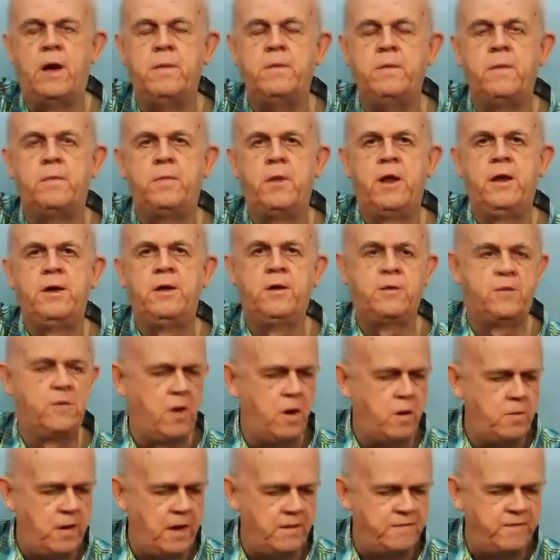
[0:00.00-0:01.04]
I've been playing
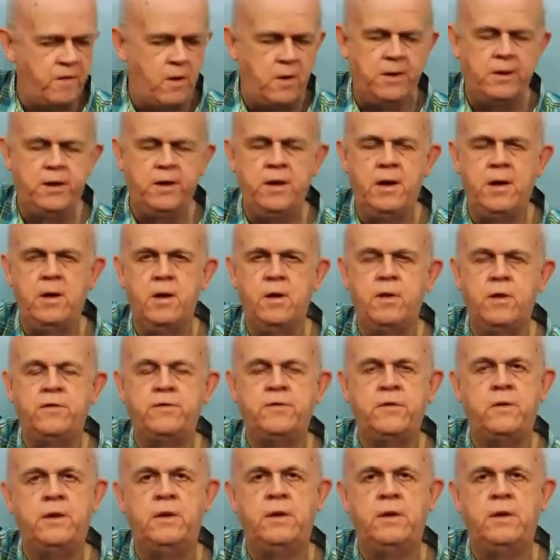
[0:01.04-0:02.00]
guitar about 40 years,